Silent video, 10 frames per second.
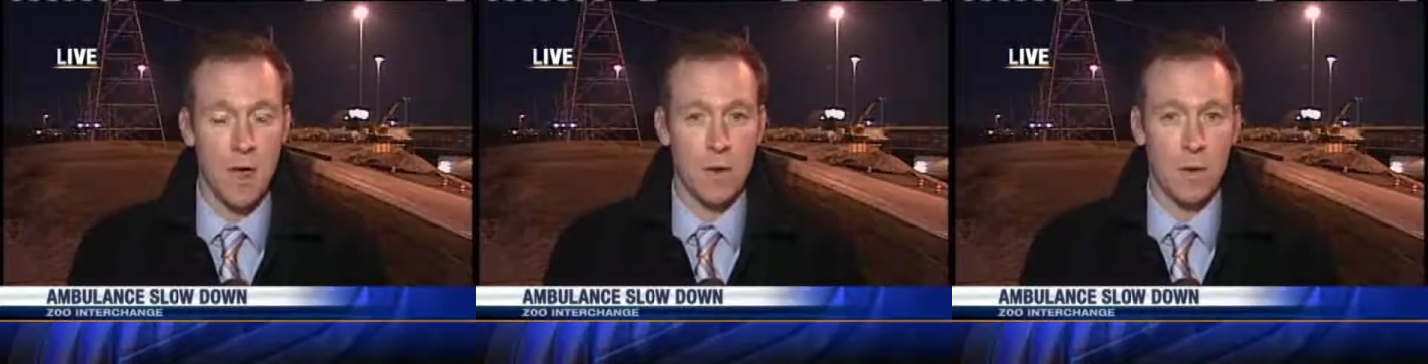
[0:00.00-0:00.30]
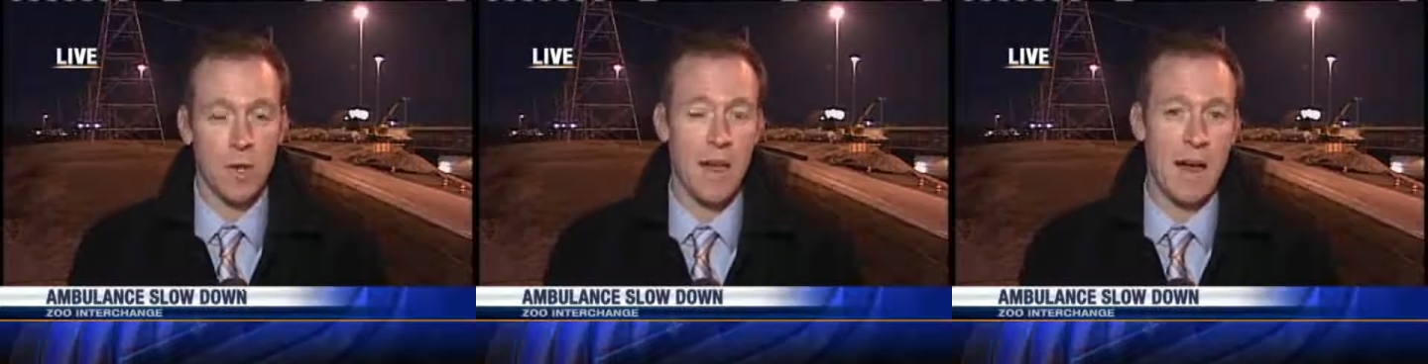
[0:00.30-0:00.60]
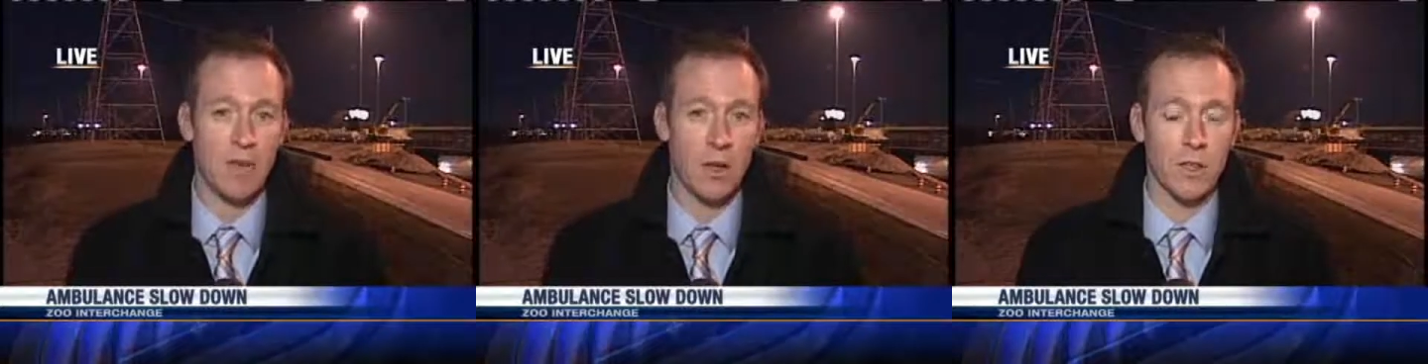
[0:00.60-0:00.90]
Reporting
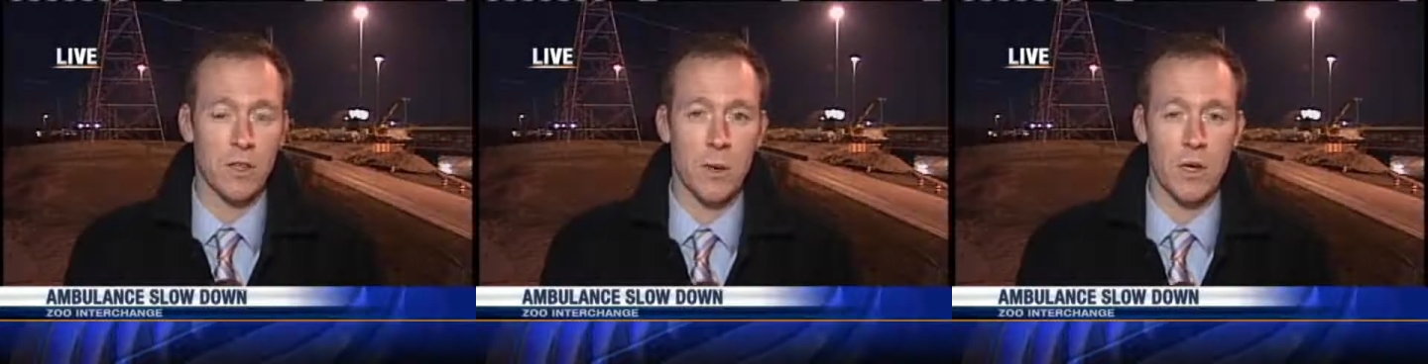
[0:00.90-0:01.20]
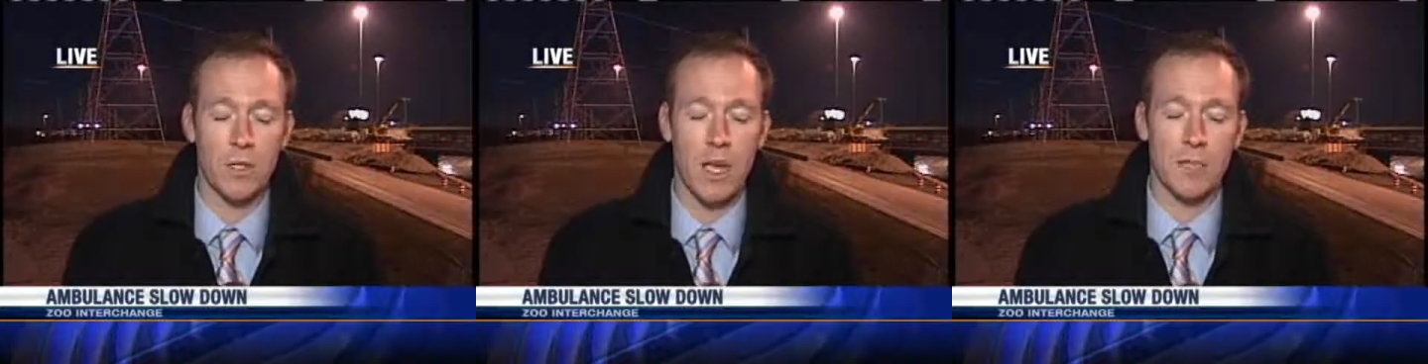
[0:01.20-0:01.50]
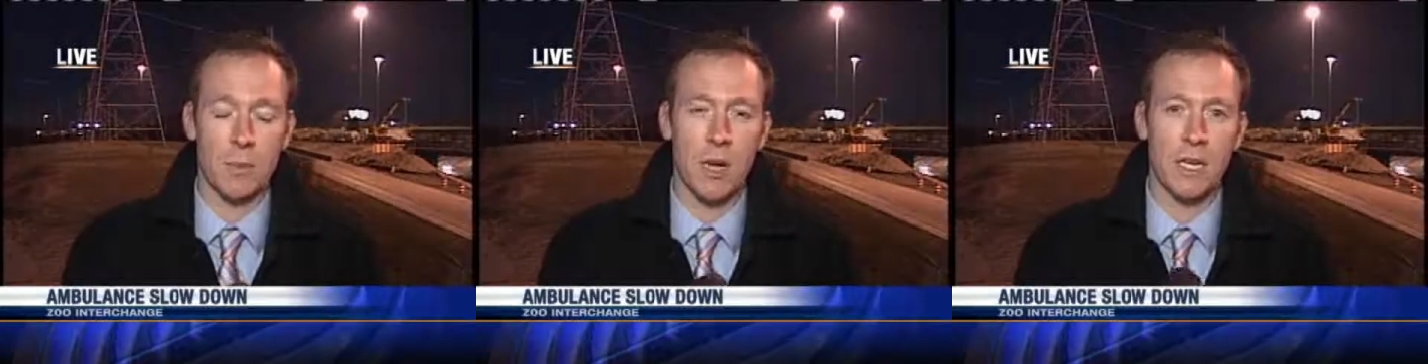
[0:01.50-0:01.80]
live along the zoo
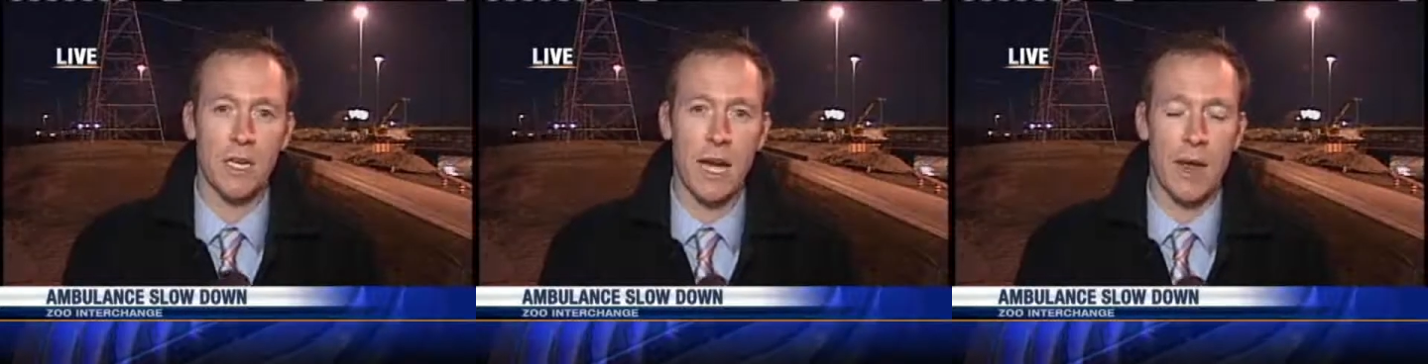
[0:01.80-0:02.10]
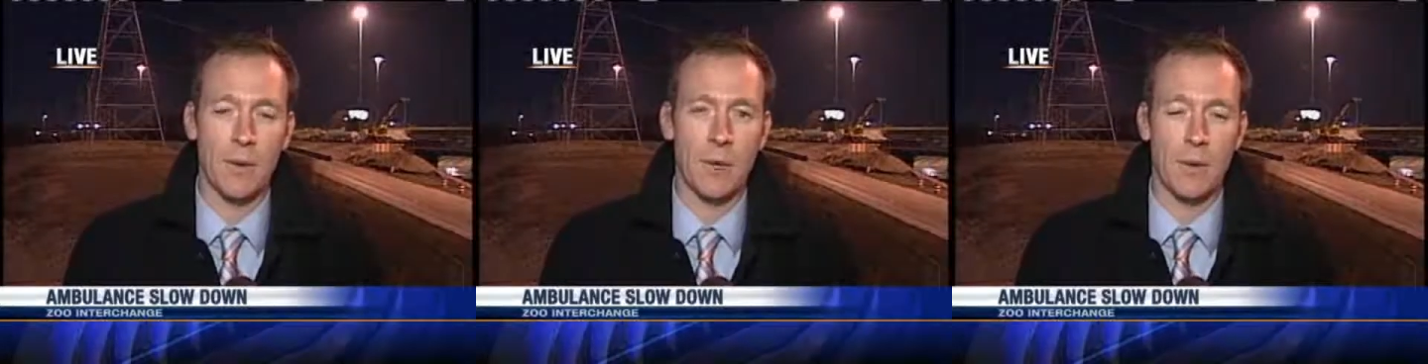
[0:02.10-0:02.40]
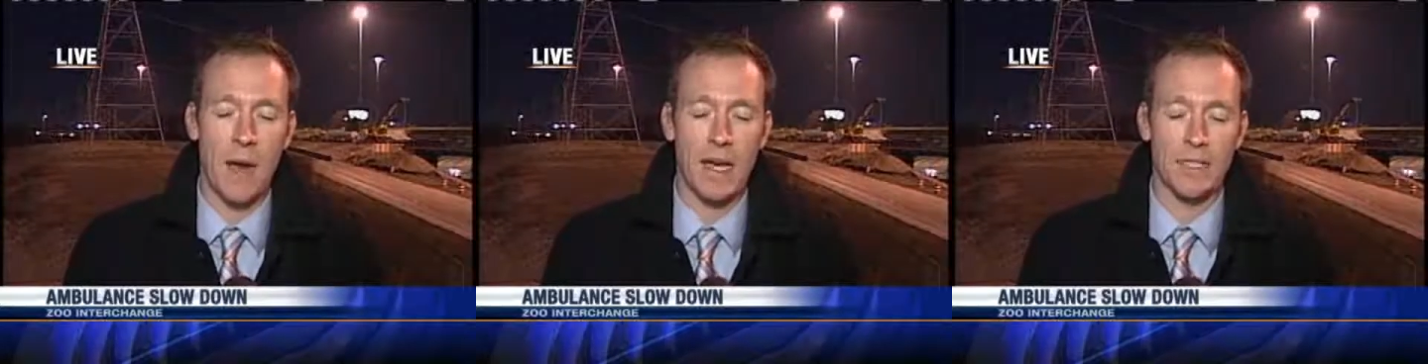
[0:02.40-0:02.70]
interchange, Brendan Conway,
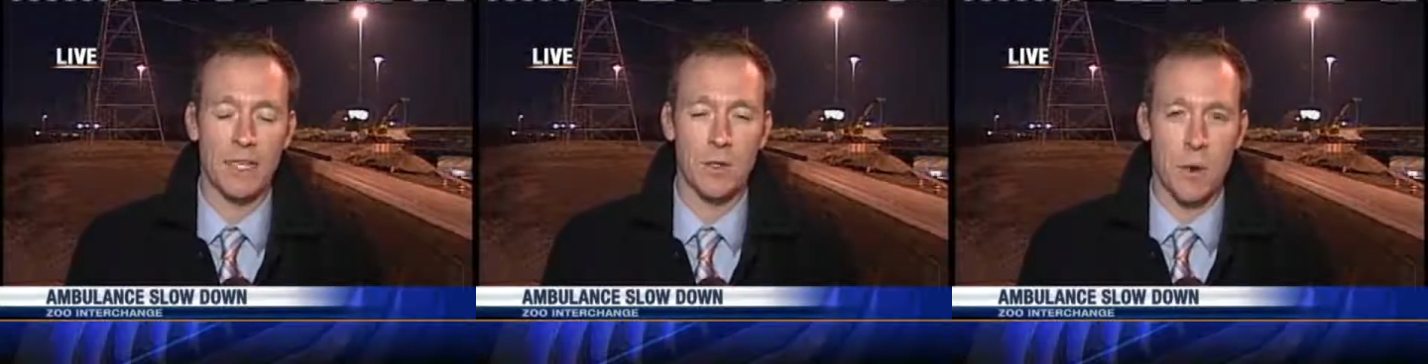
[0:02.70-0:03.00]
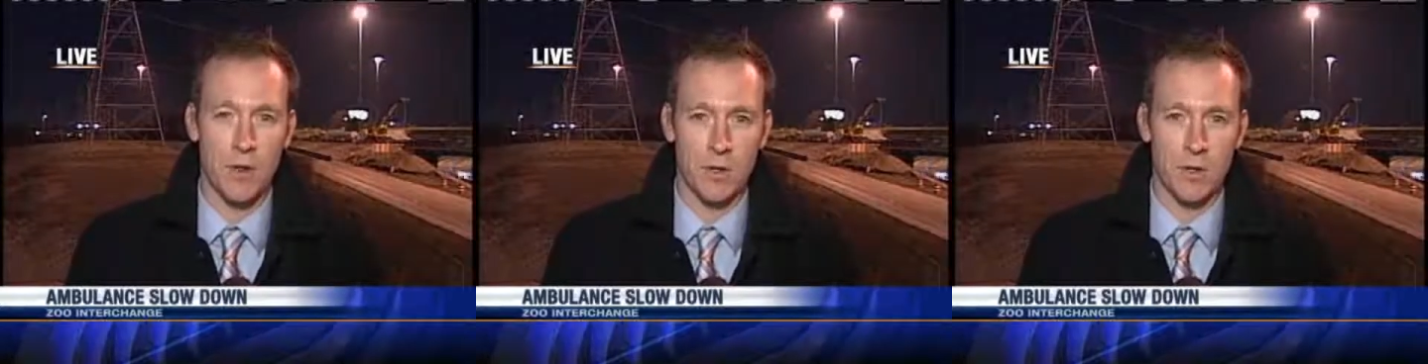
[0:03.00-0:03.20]
WISN 12